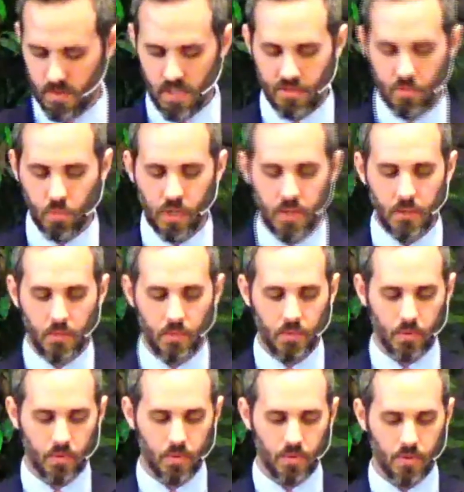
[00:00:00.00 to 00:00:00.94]
if we
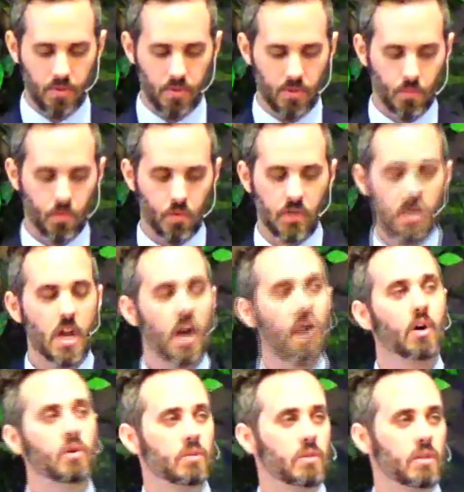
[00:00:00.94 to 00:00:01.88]
were
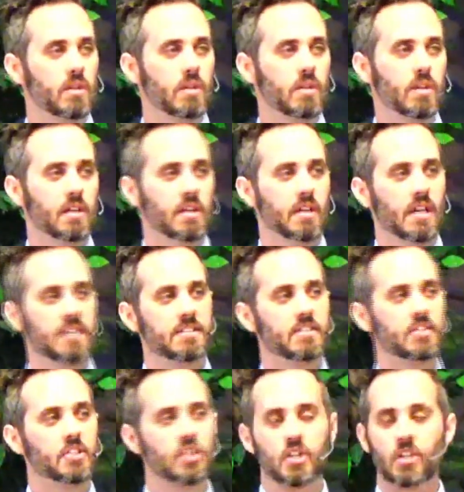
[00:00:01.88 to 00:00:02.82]
known as
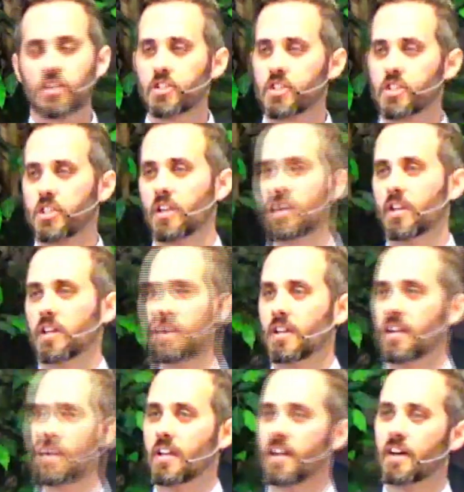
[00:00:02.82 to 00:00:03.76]
a church
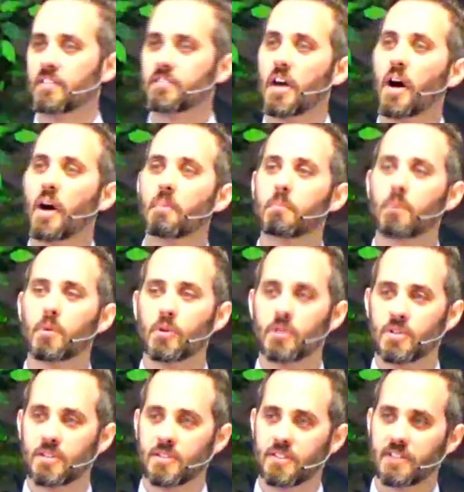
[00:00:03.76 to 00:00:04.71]
of the
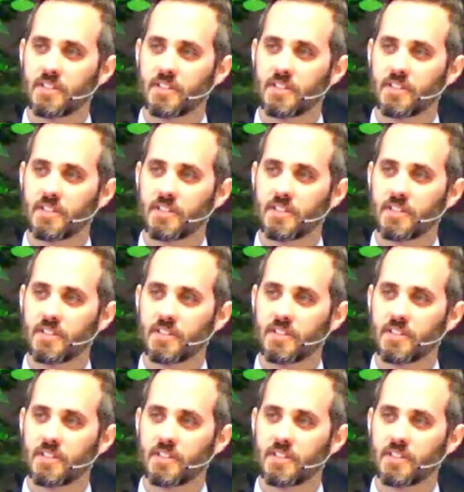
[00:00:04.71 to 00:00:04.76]
humble,